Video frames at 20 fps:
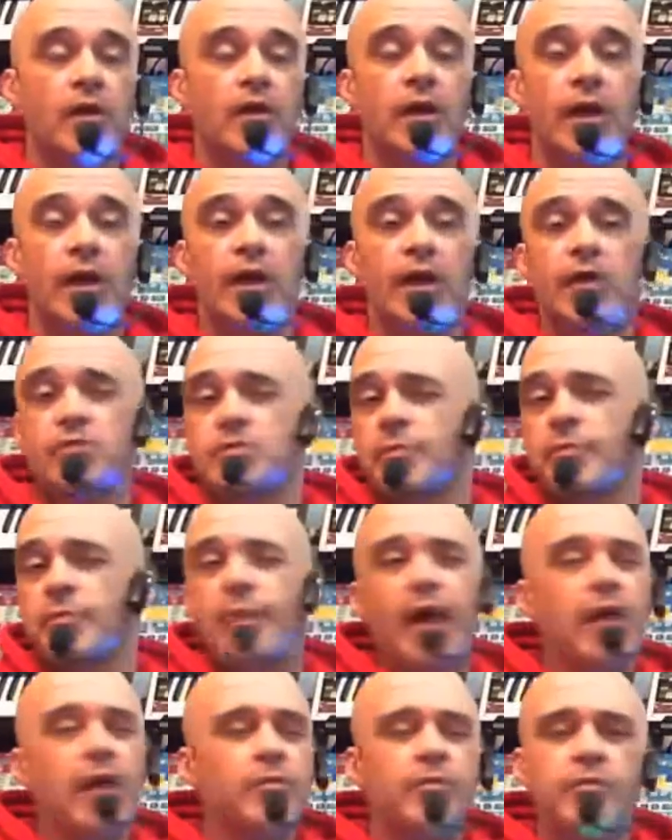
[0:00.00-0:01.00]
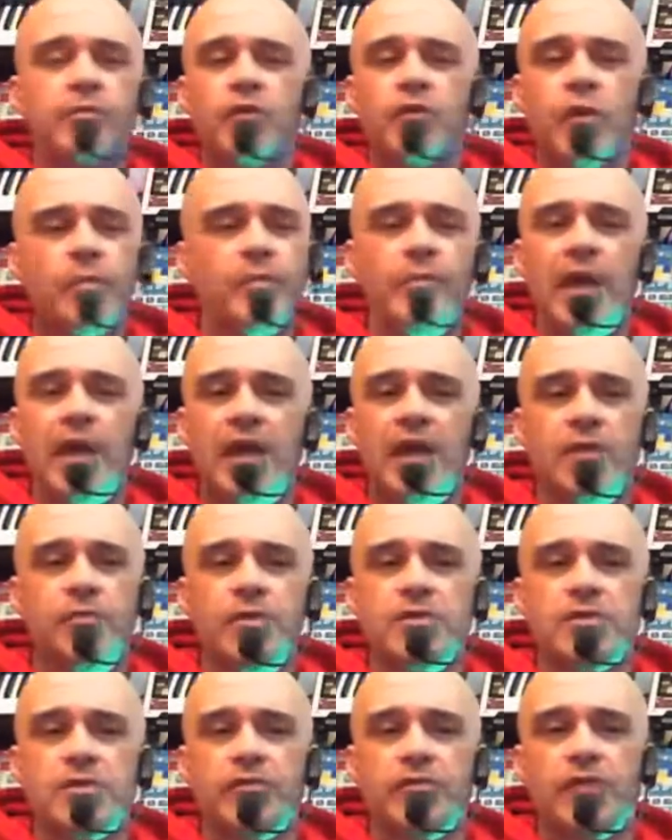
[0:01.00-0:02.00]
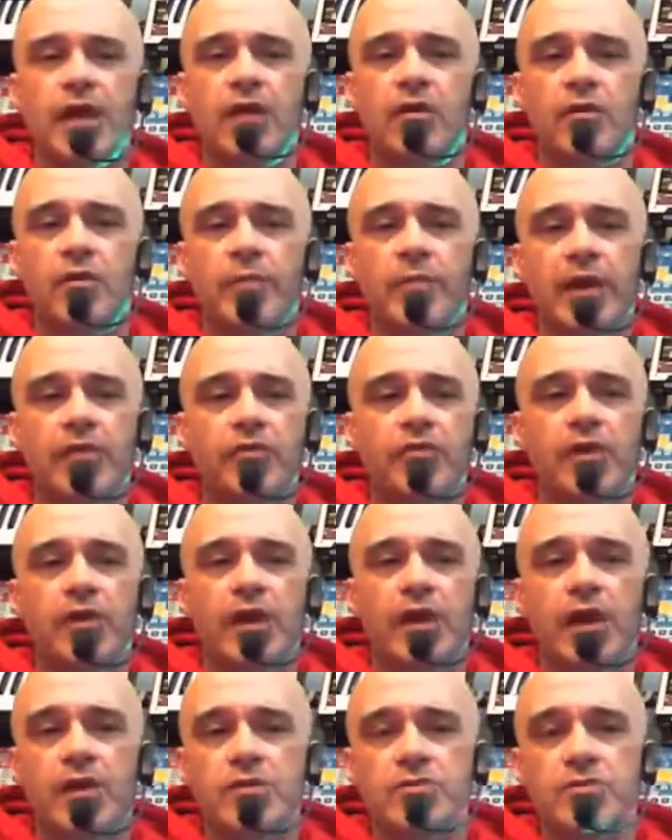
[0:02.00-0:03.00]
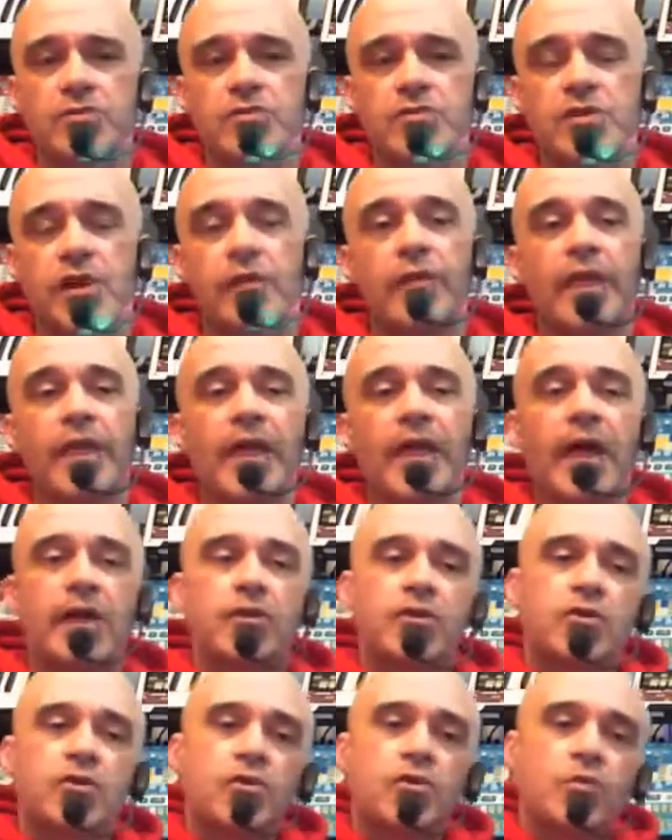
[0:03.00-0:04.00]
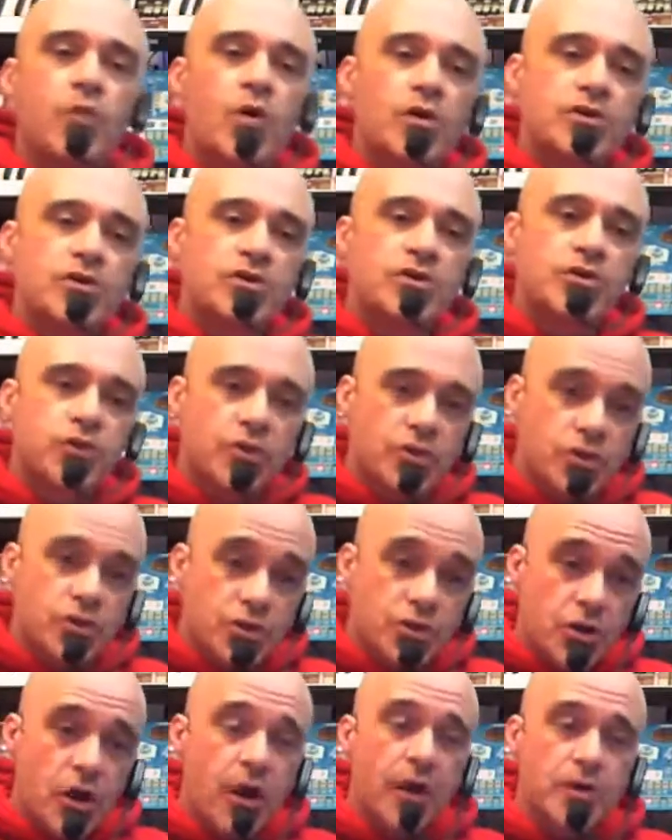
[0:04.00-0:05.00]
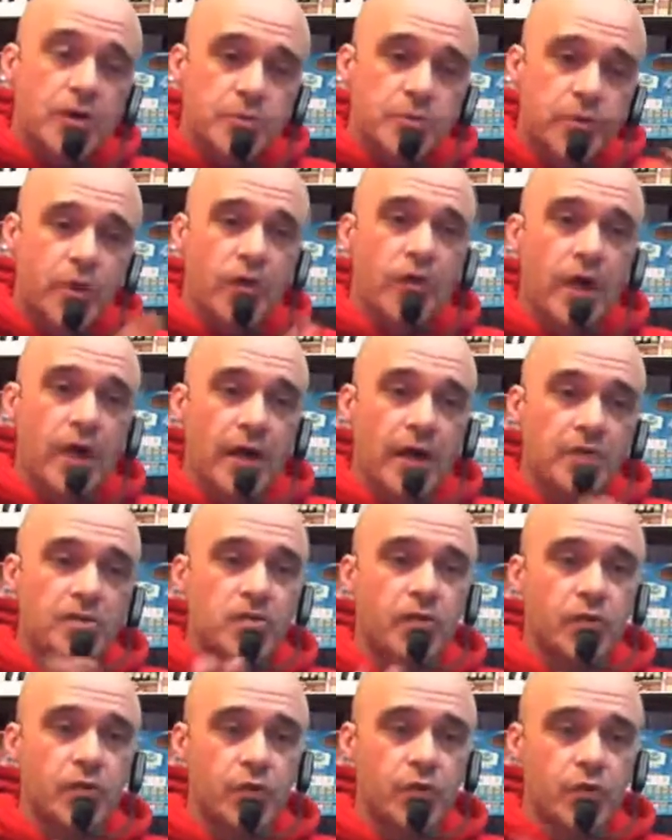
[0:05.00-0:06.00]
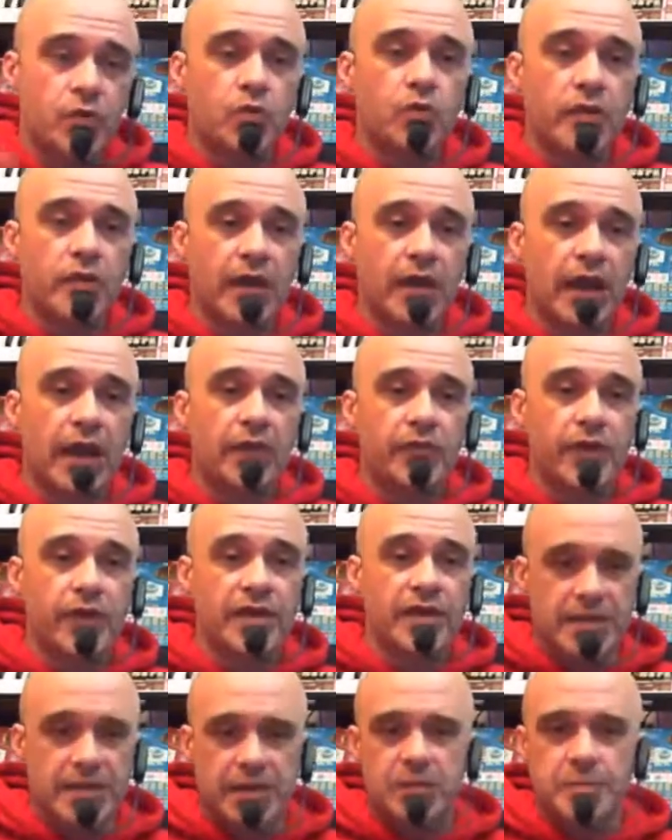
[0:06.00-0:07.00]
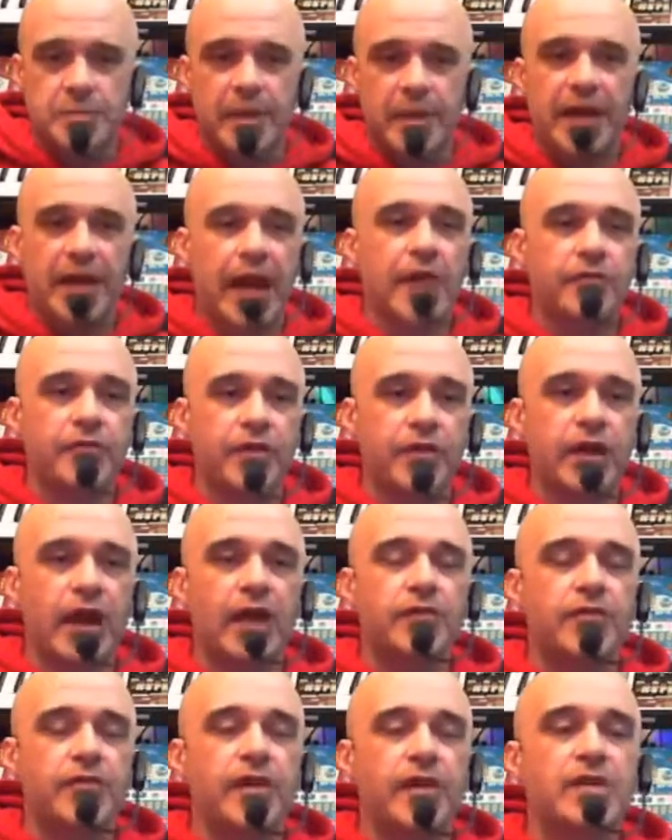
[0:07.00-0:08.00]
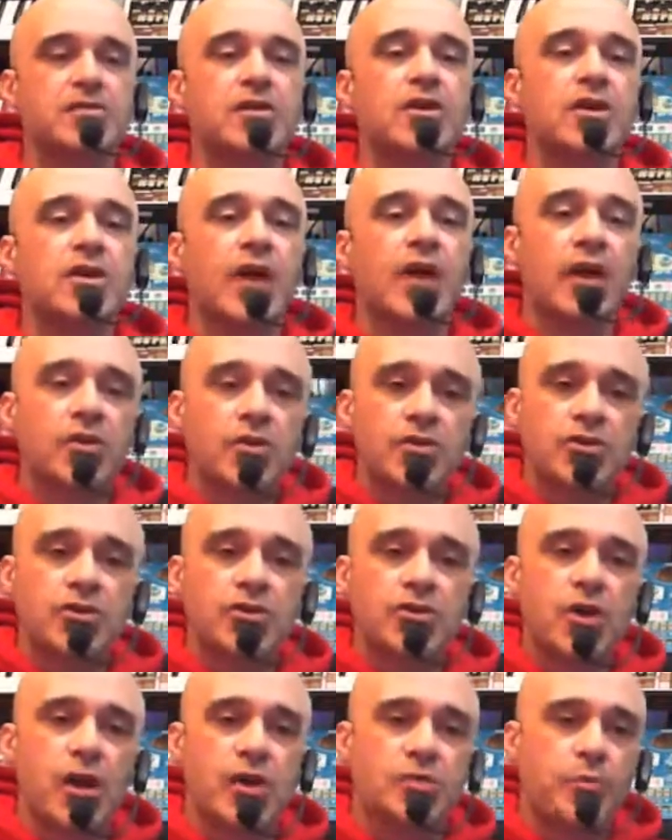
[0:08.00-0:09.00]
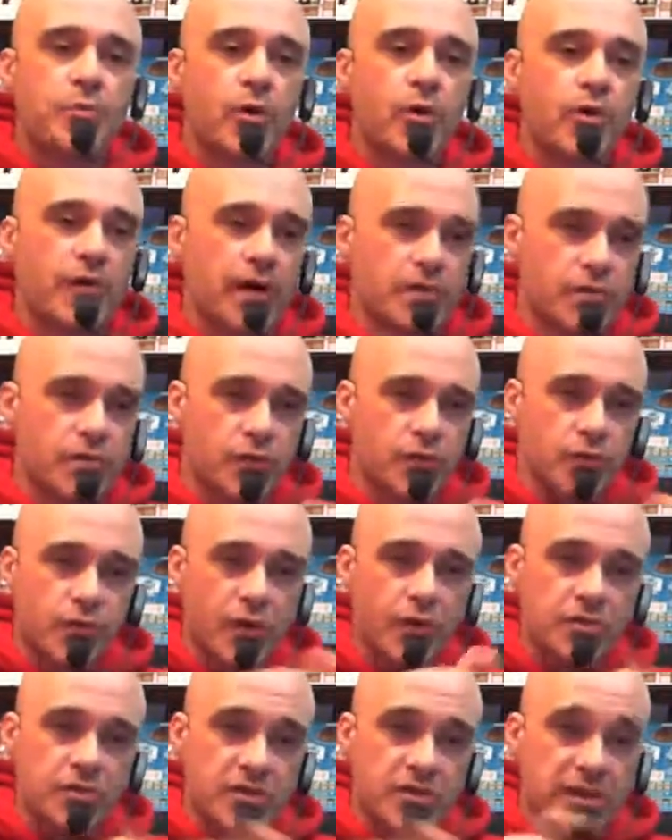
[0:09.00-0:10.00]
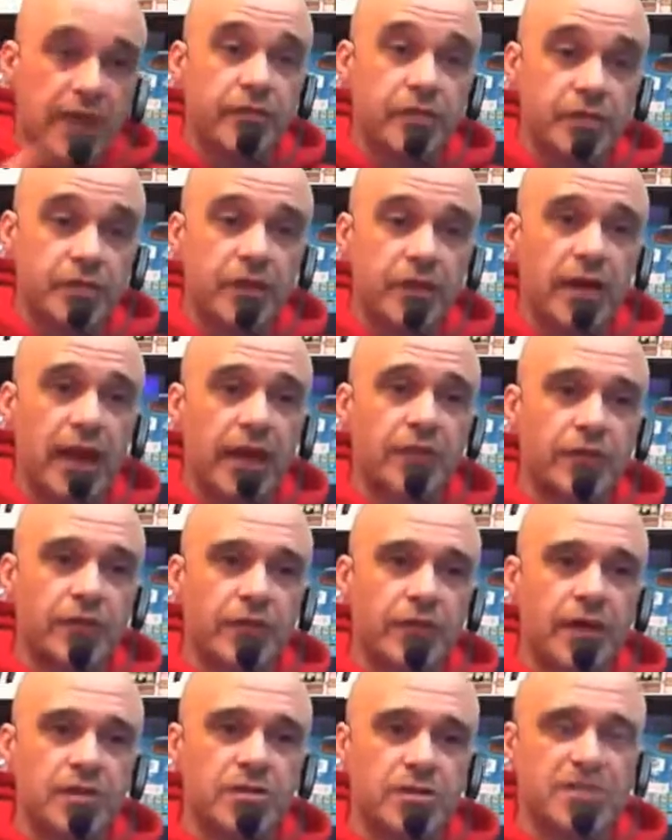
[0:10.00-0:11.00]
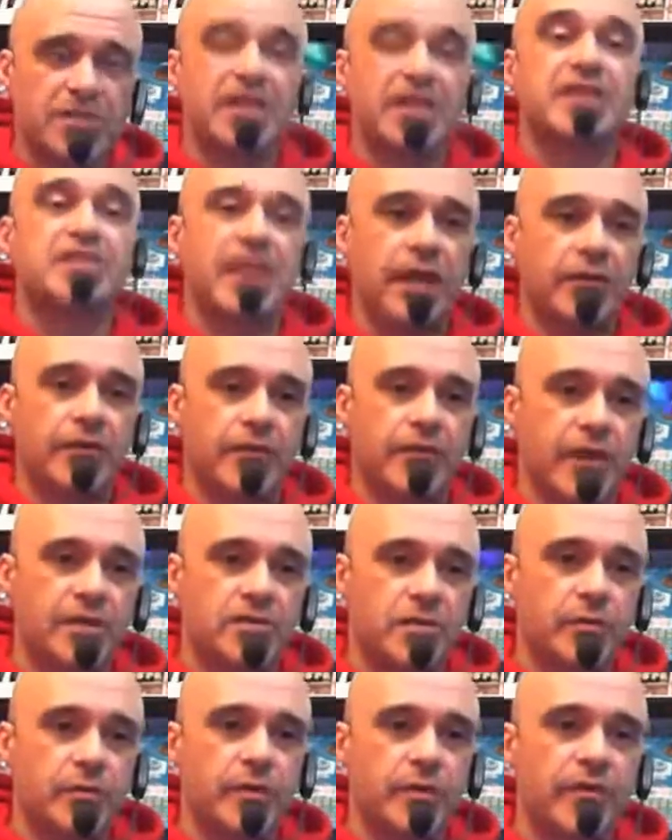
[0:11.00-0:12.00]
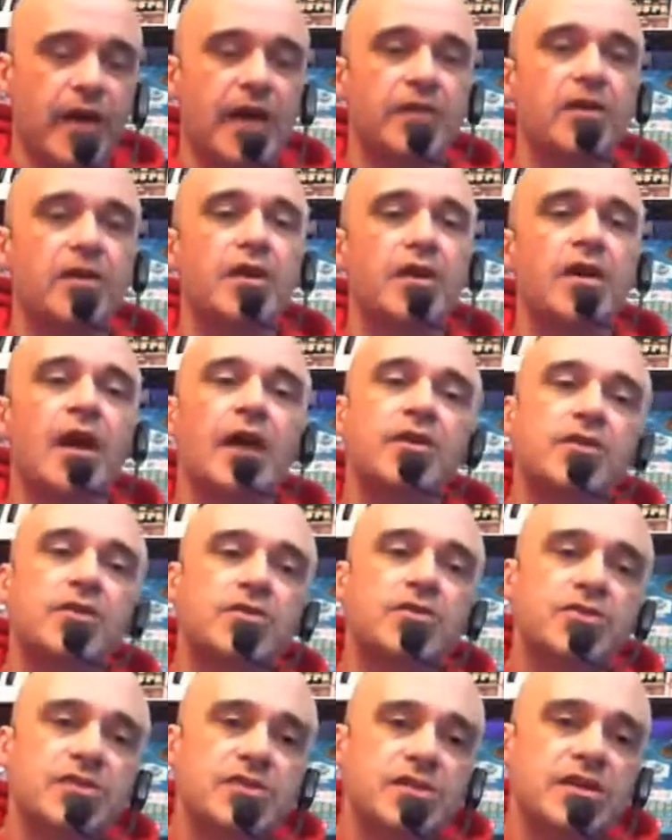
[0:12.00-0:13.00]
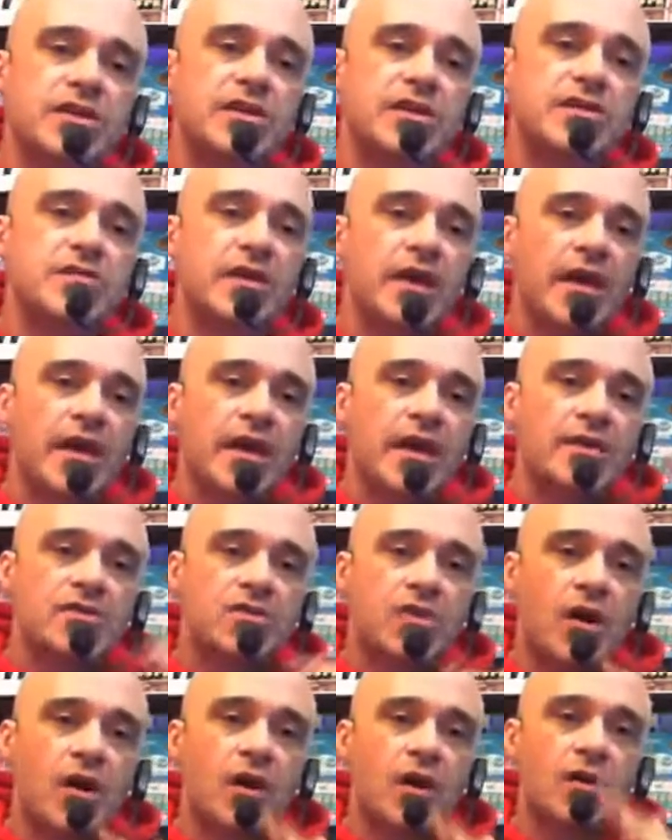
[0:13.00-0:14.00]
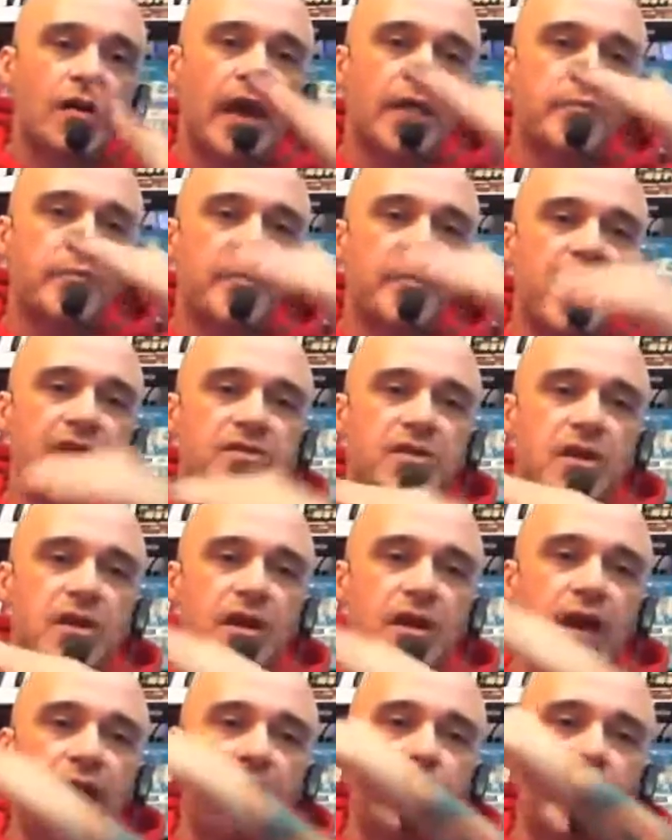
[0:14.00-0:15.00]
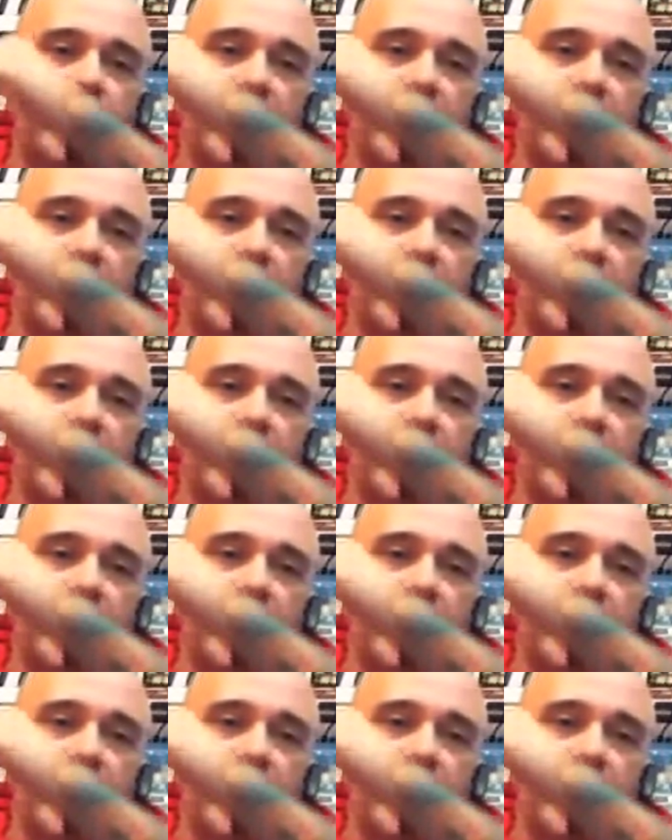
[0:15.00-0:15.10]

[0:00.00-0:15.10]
like, not been making music for that long, about 3 years or so, and you can chart his progress through all the Clownfest. He's played at every Clownfest, and you can chart his progress through those 6 Clownfests that we've had, and you can just see his style getting better and